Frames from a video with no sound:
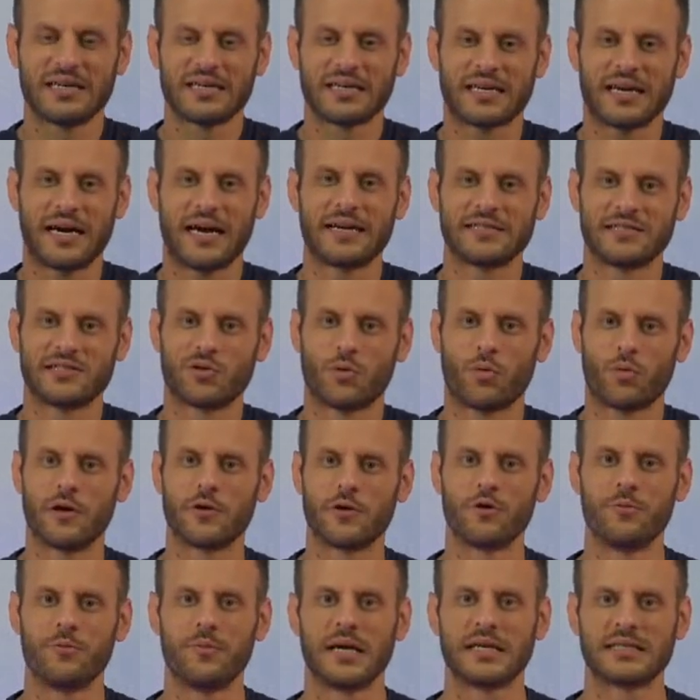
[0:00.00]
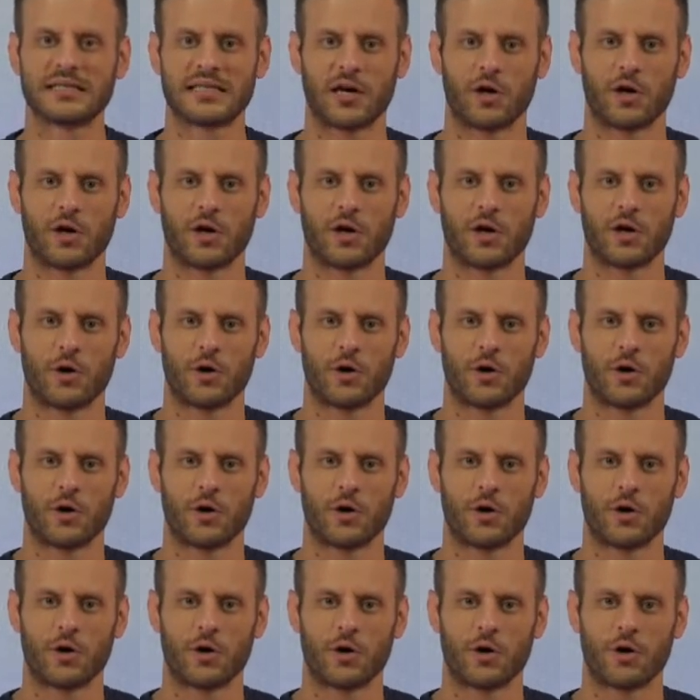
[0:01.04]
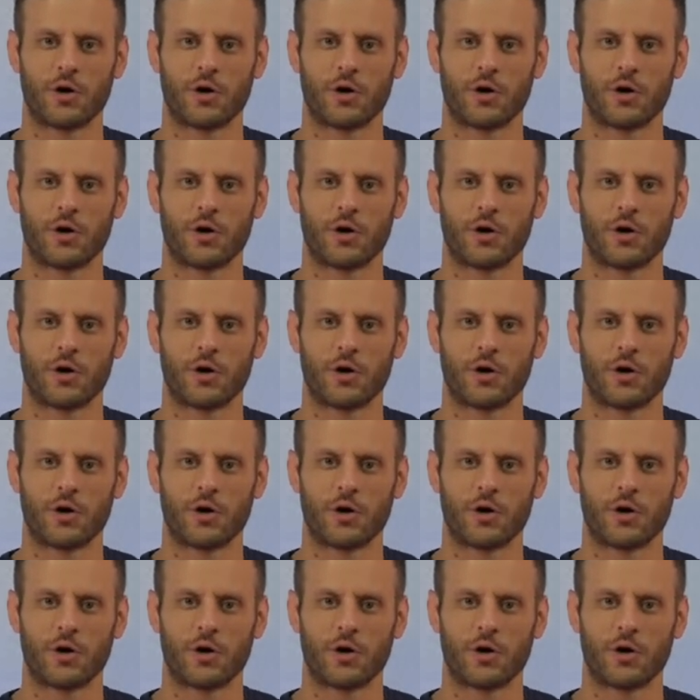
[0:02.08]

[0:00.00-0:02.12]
God is the one who makes our marriage strong.